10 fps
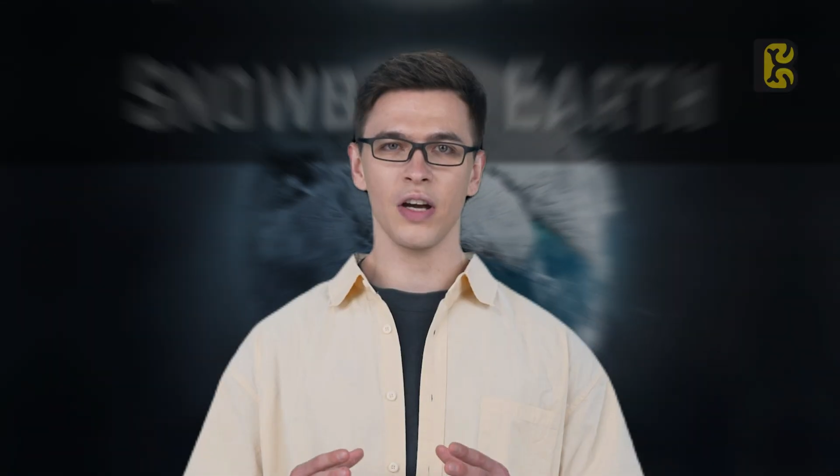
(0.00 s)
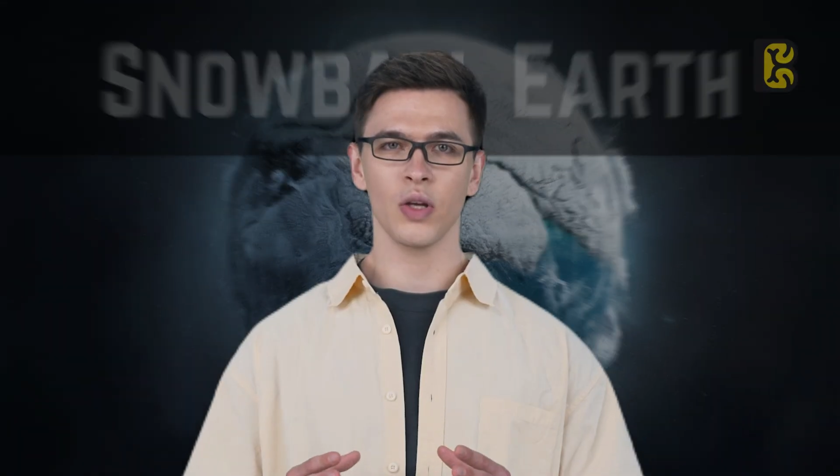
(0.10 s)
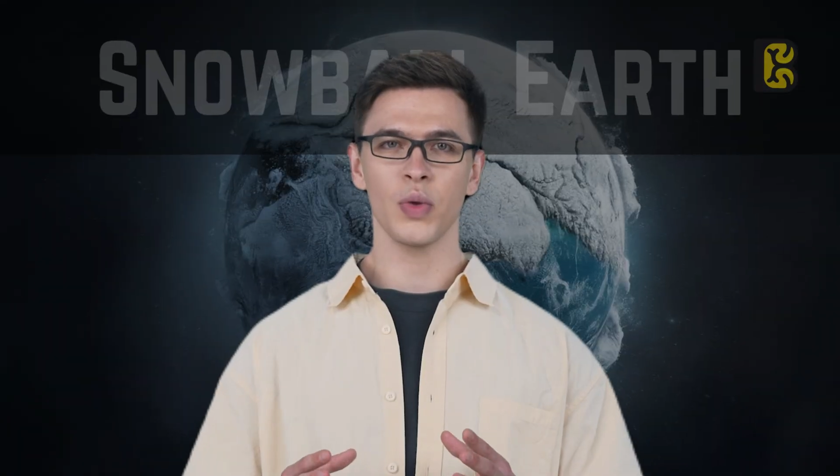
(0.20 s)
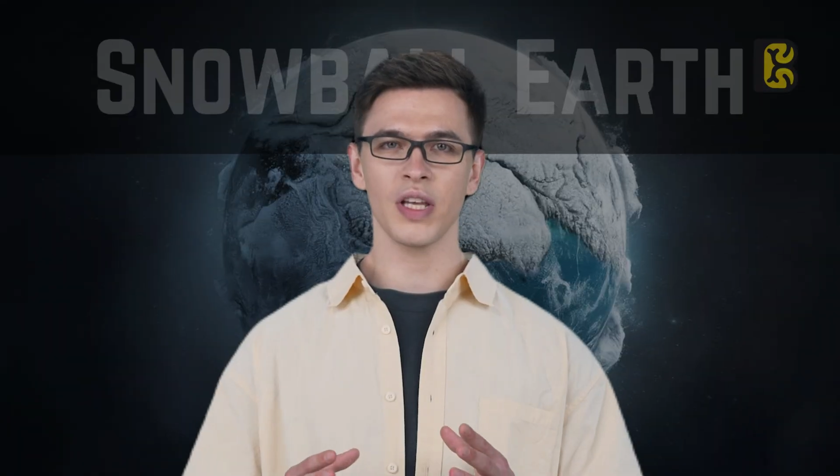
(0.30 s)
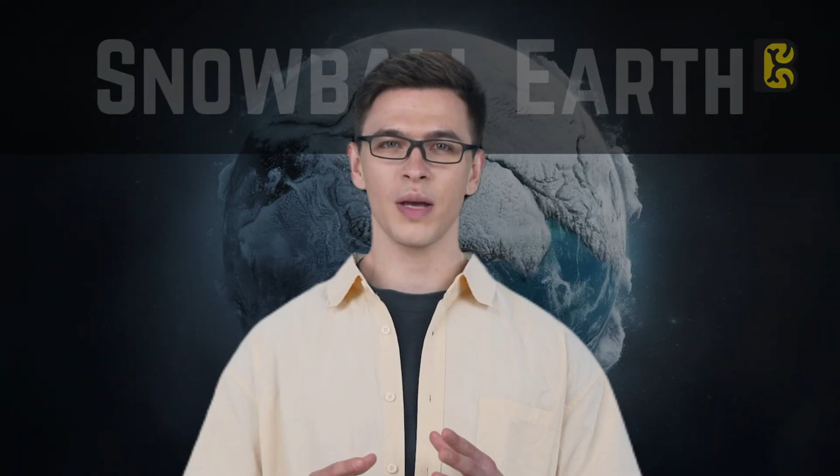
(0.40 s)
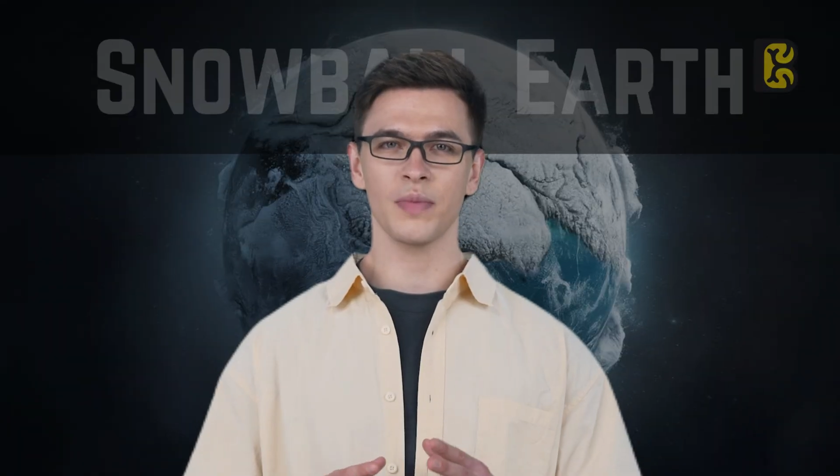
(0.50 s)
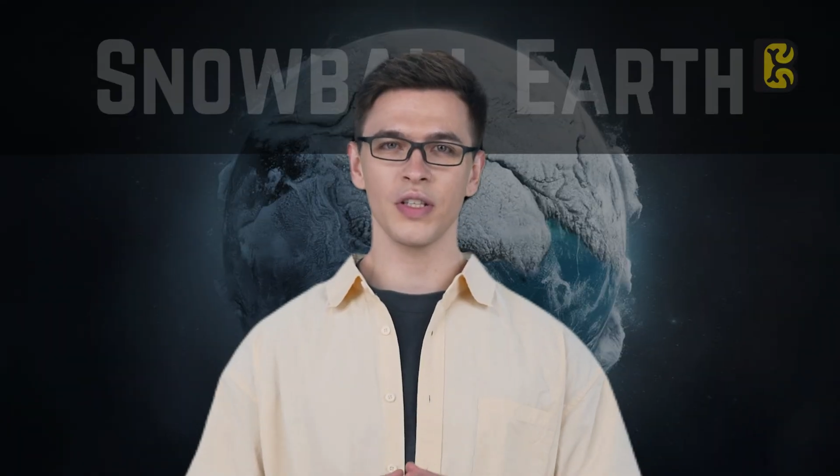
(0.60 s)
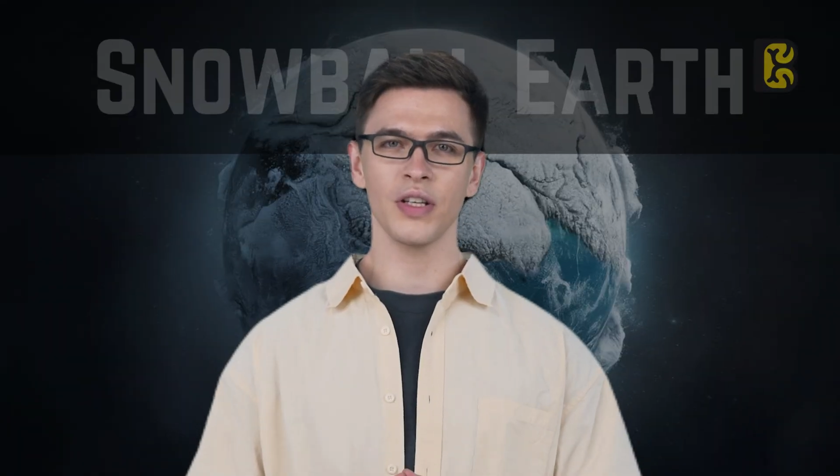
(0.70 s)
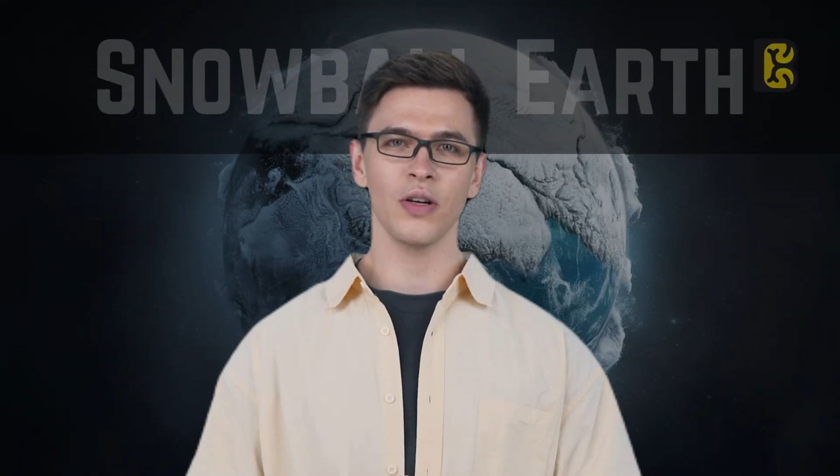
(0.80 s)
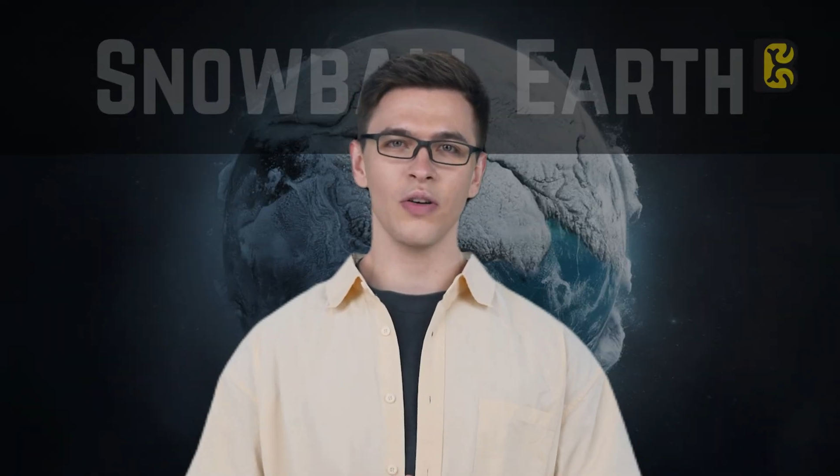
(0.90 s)
did we come
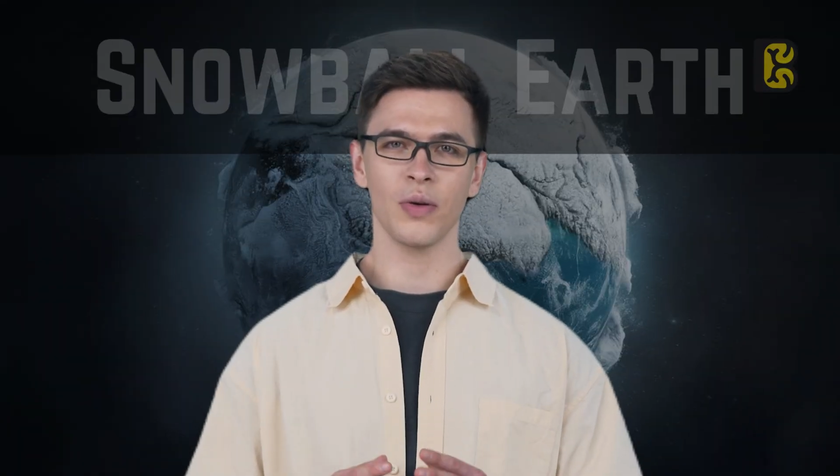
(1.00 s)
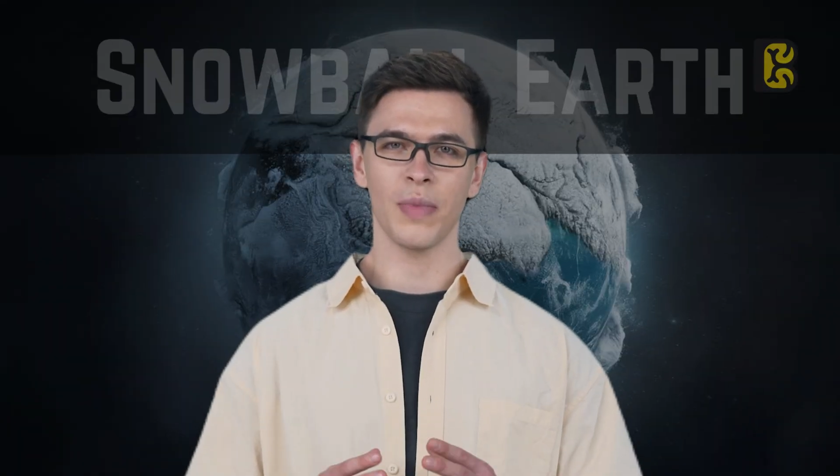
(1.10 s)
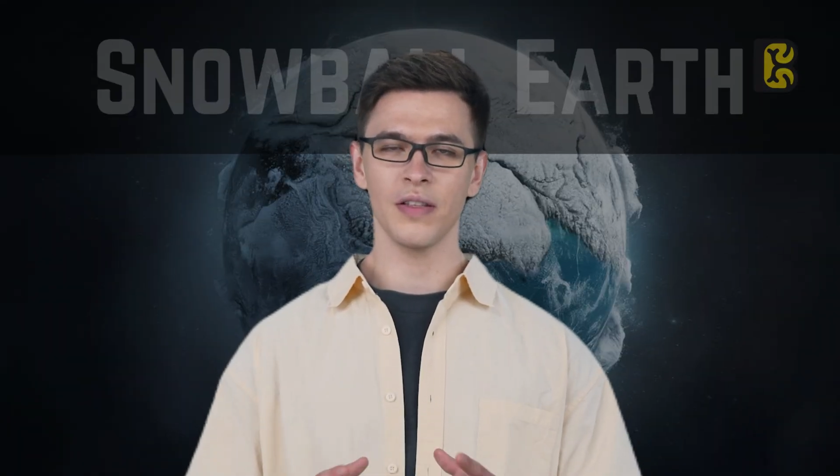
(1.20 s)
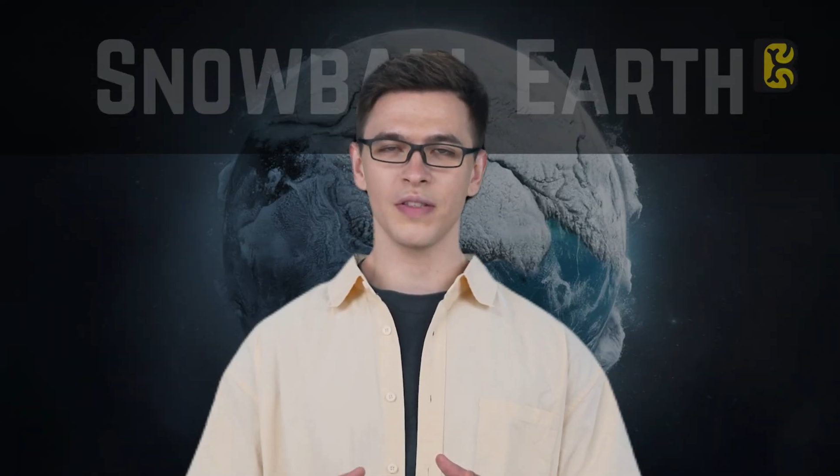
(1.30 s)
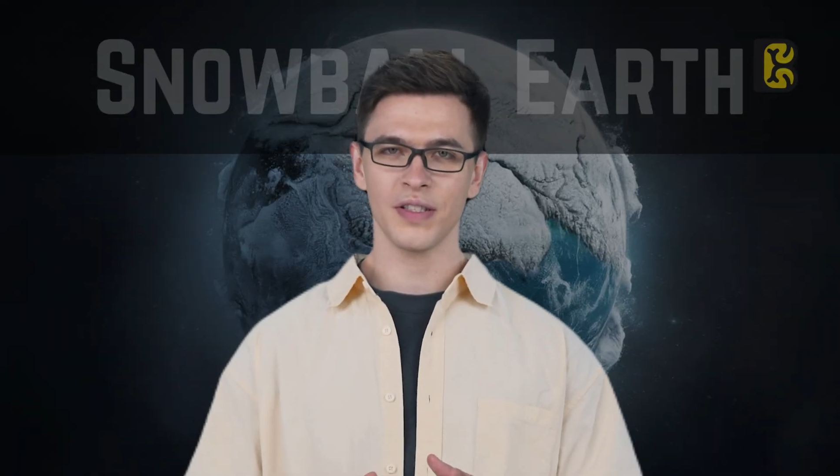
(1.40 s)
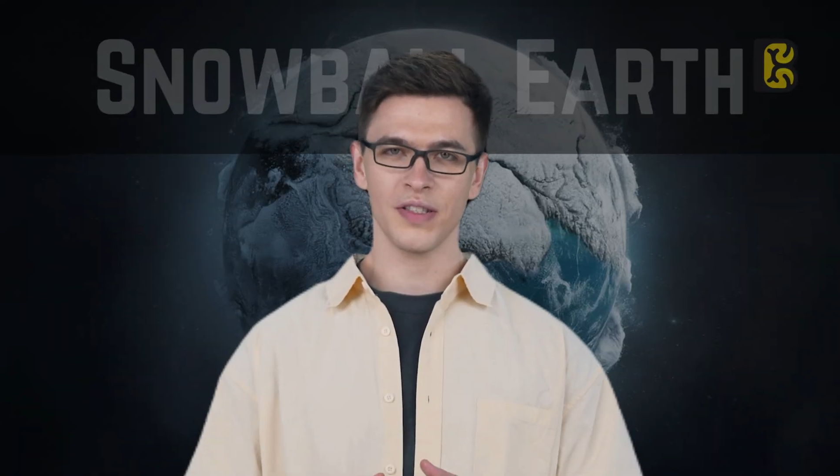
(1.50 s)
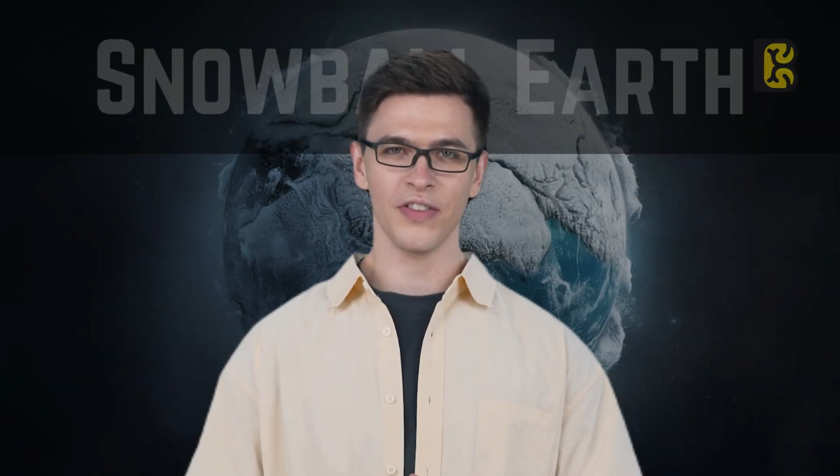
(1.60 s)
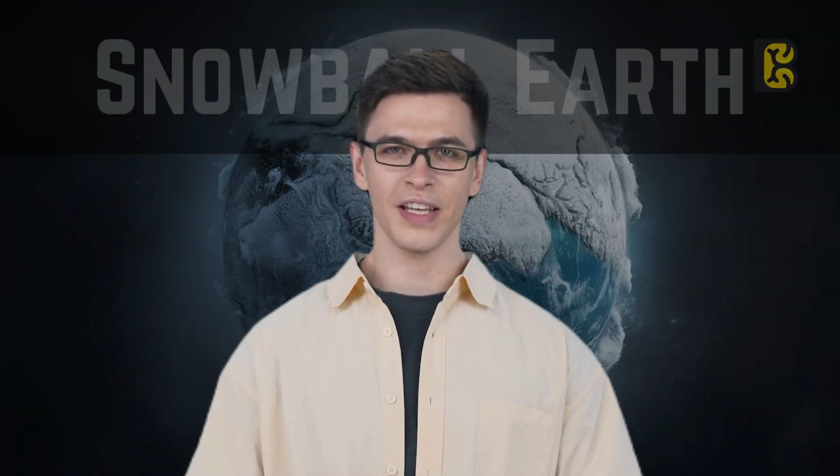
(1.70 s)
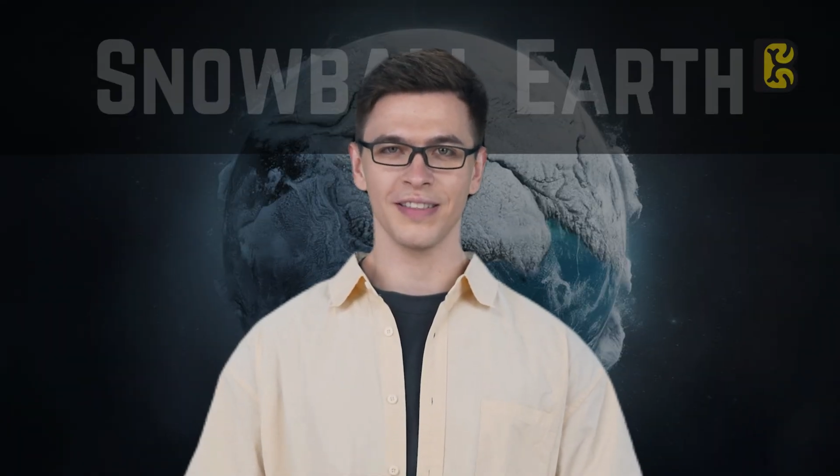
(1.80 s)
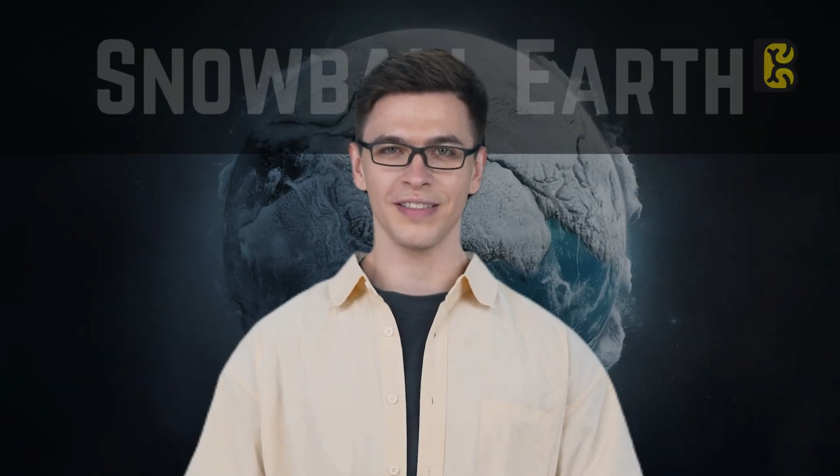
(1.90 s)
to know about this
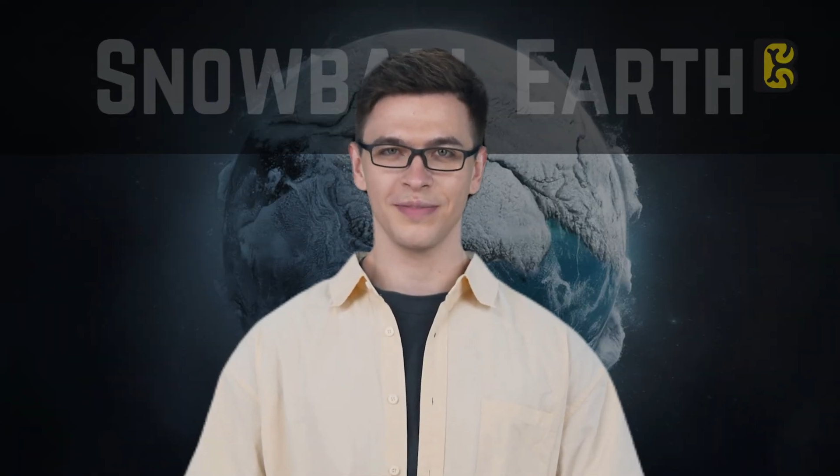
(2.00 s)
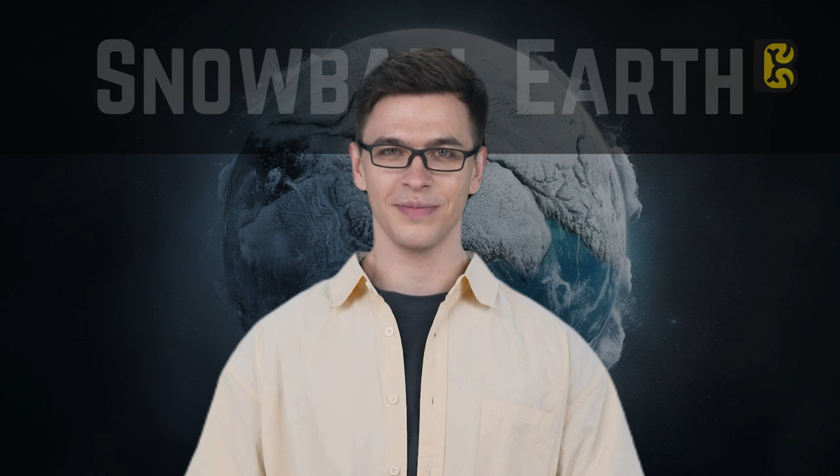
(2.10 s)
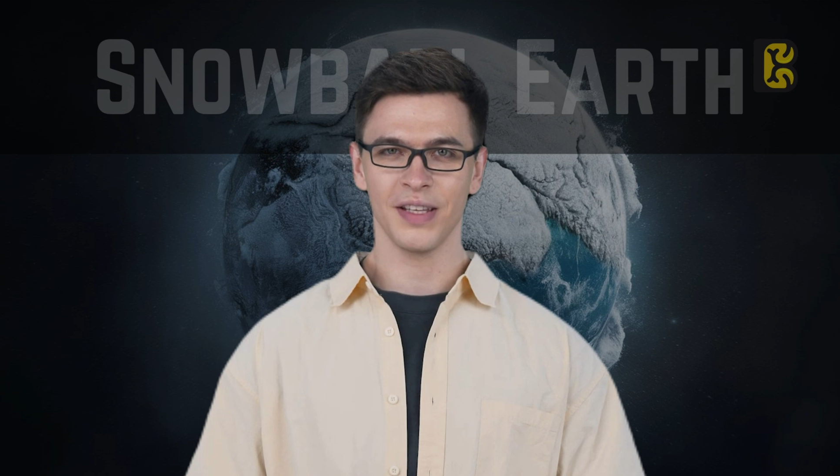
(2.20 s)
event?